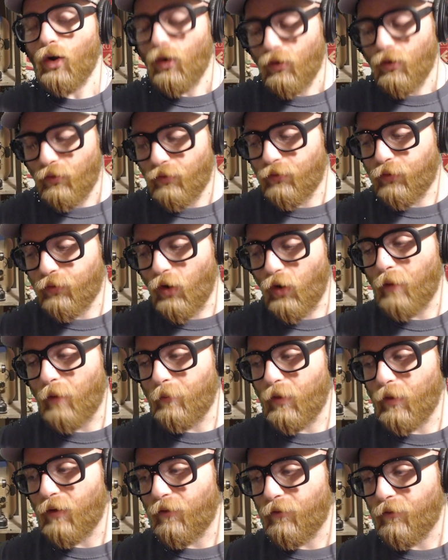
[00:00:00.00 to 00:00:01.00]

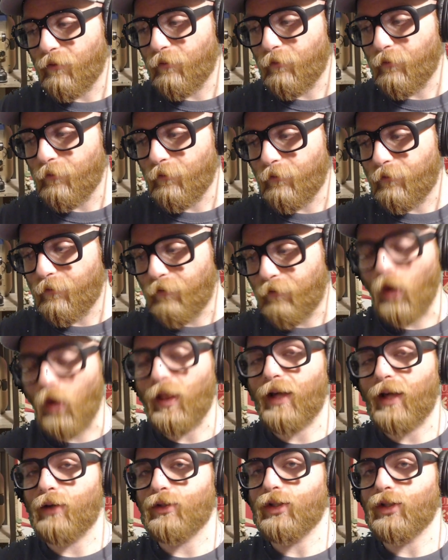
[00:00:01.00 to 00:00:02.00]
from
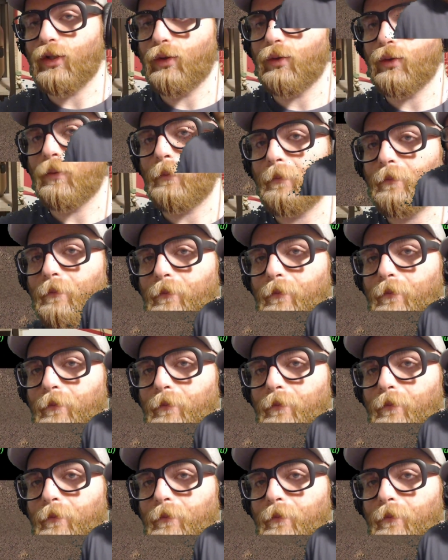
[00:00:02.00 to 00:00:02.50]
Fallout 2. Now,